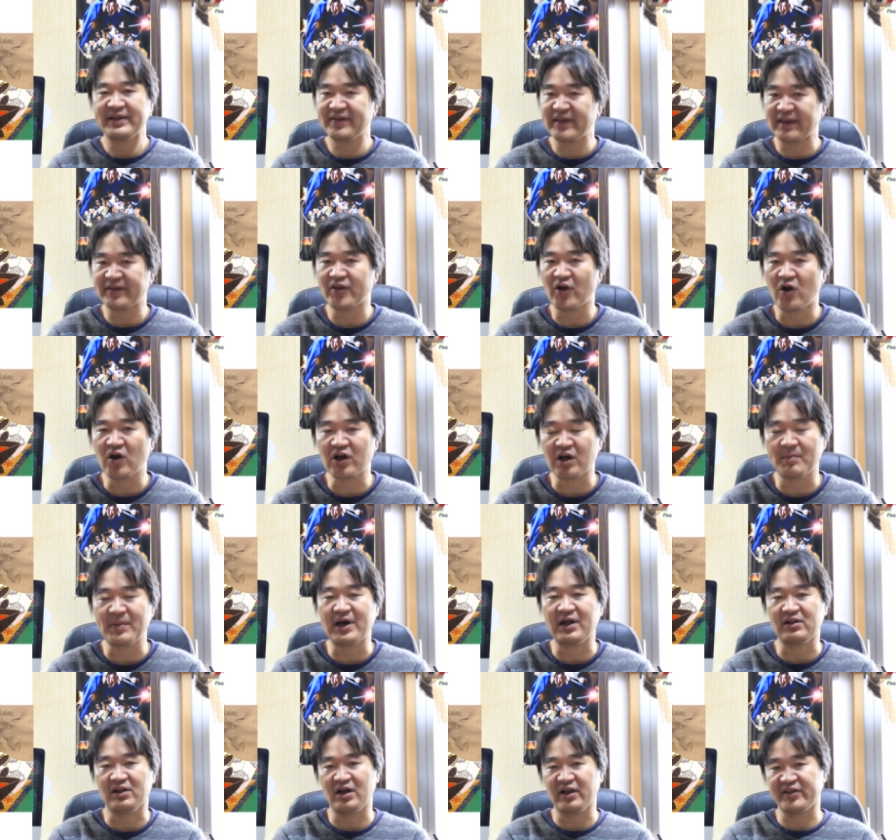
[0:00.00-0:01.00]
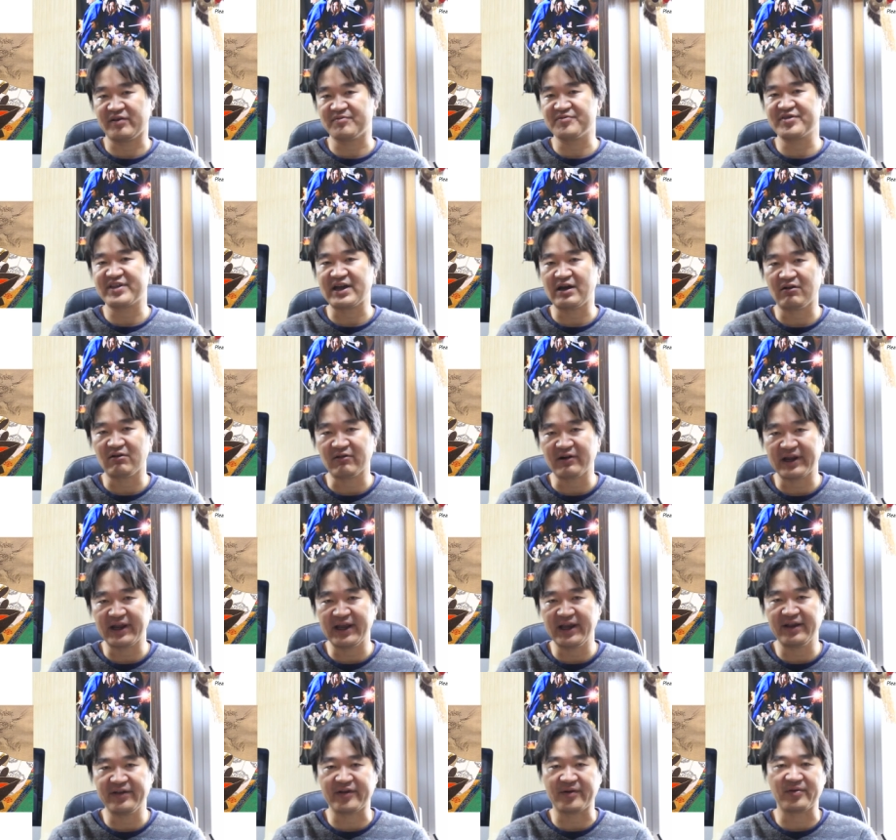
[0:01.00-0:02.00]
They talk about lots of
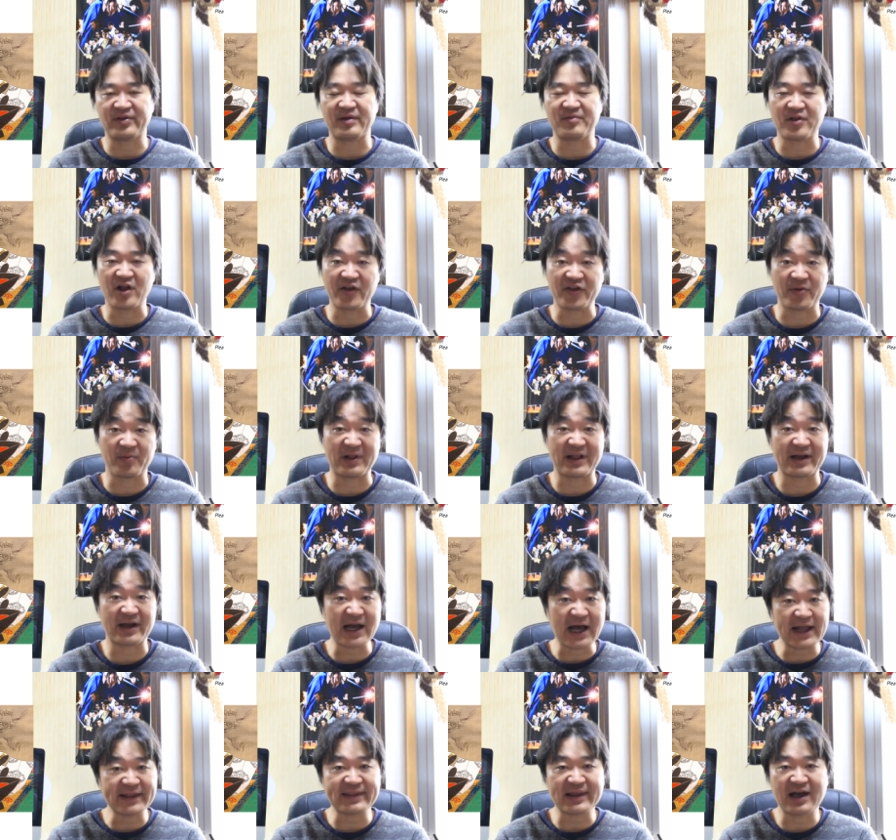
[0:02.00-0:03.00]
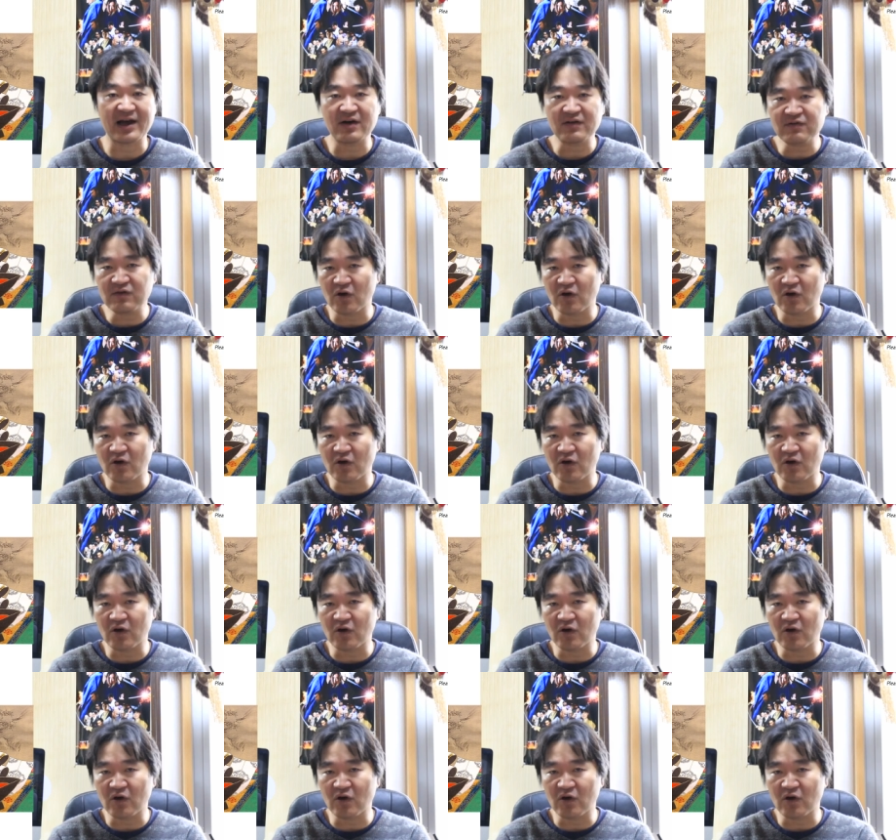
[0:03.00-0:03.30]
theories and lots of like kata